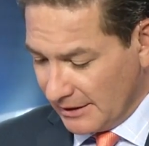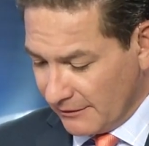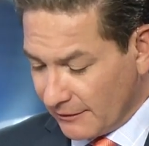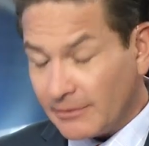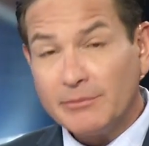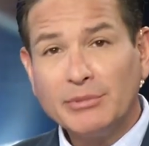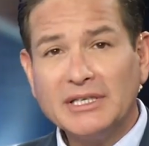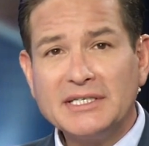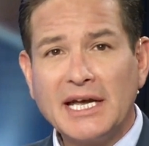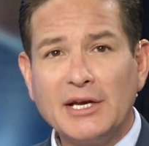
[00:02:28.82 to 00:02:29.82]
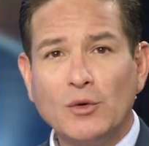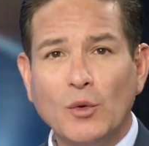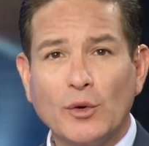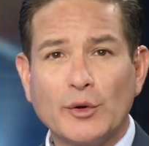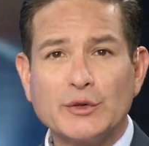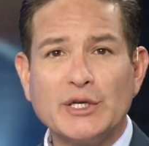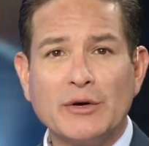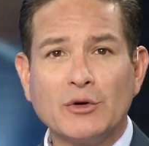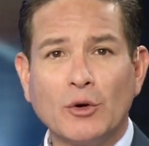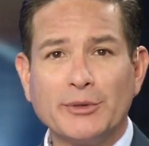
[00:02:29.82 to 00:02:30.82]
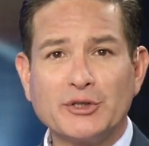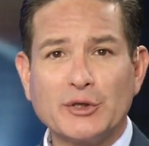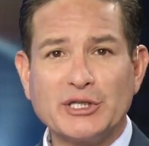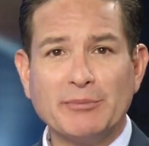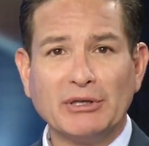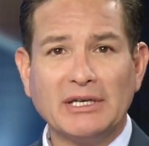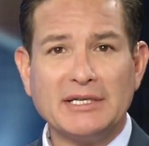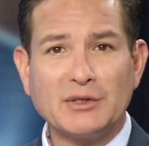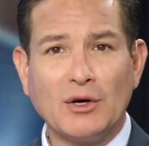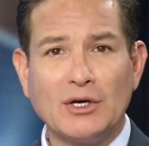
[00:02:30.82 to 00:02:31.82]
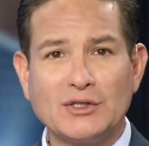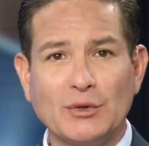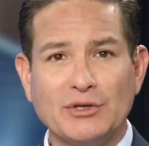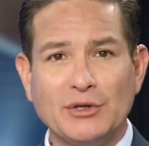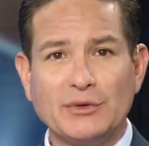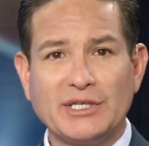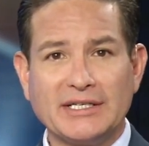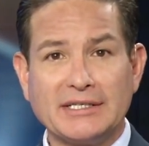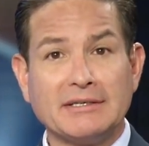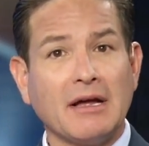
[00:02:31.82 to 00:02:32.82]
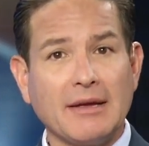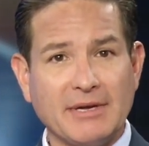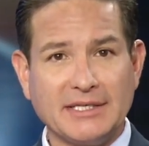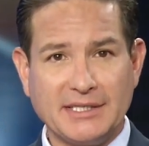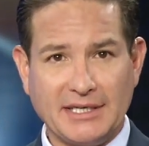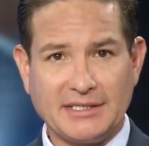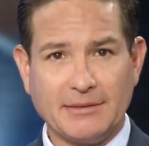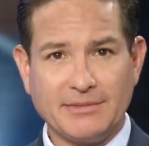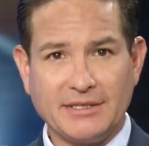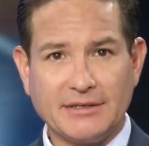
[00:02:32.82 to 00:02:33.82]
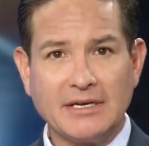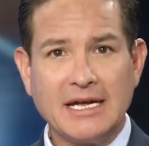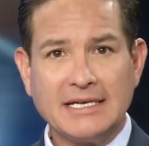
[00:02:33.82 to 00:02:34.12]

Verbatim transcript: from police headquarters. Now, Corpus Christi police also use its NIBIN system to